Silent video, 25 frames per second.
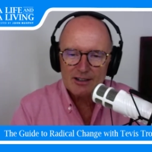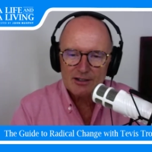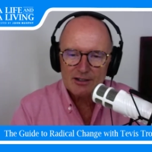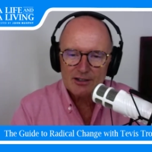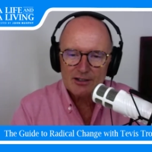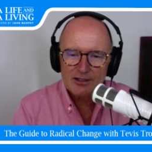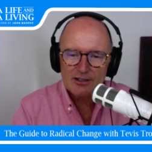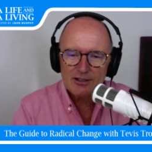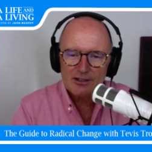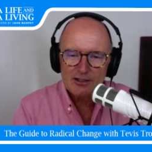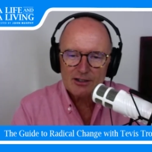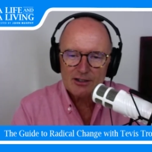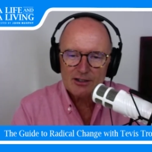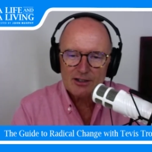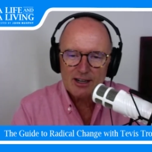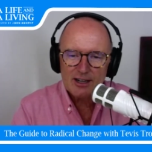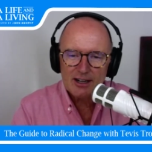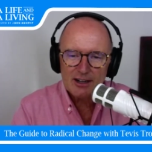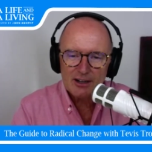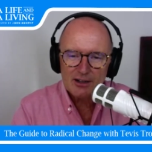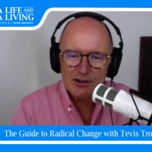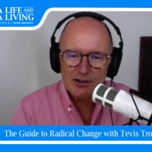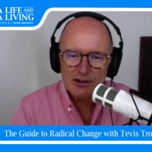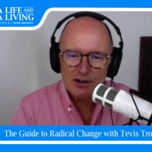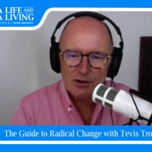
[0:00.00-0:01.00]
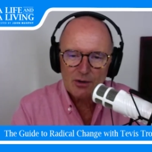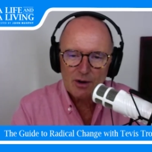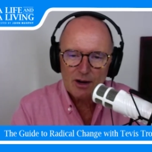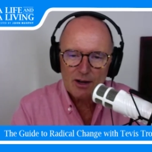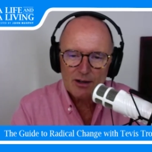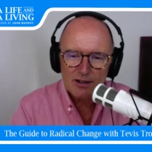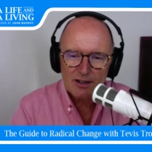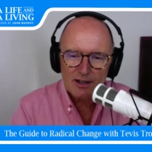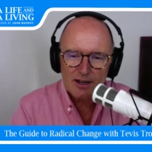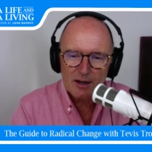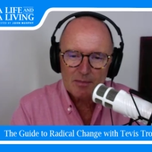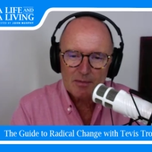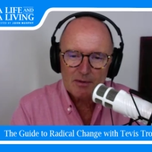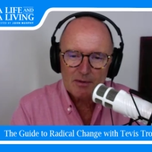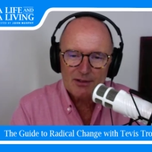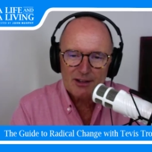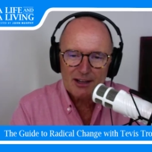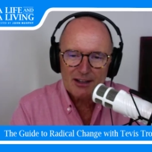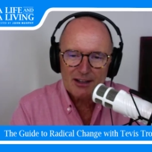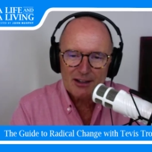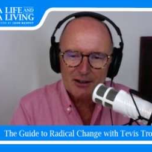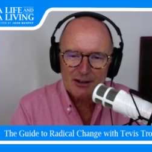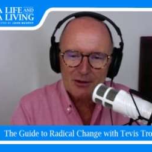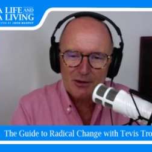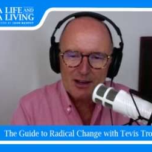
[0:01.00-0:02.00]
Just to kind of throw out a couple of the
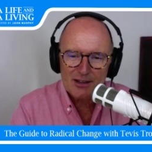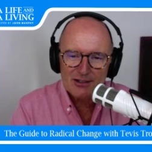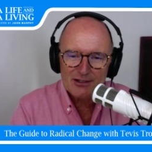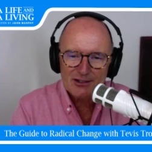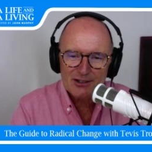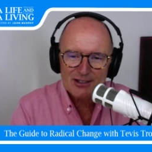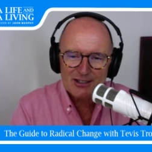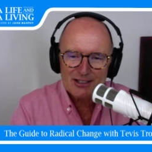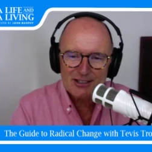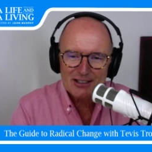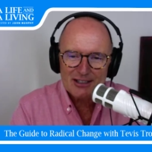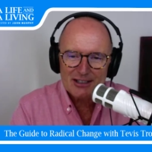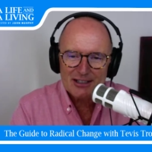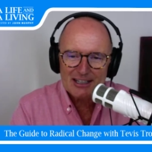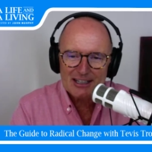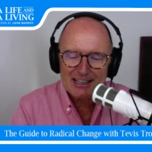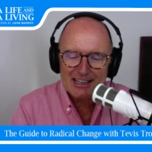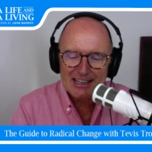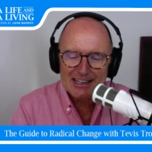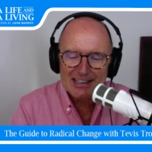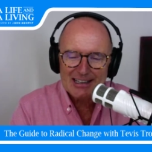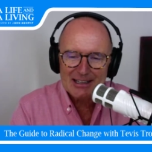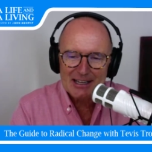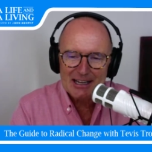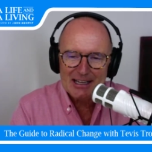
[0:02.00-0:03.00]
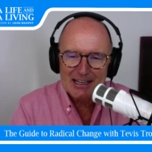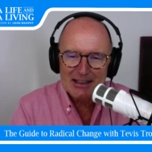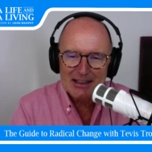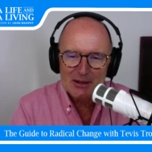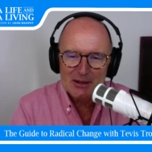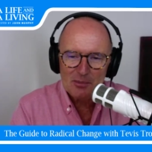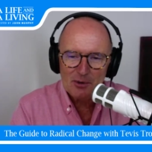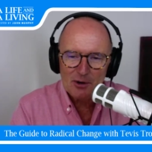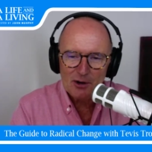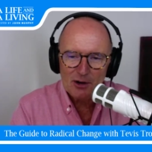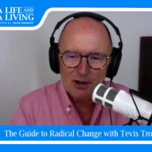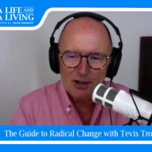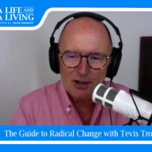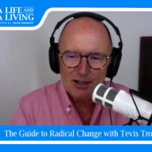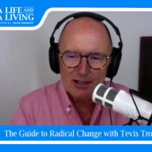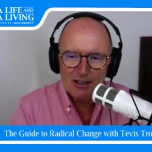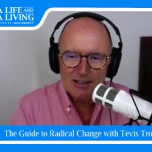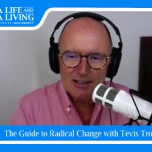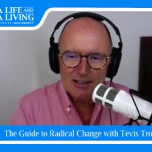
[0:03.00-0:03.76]
other questions in the book.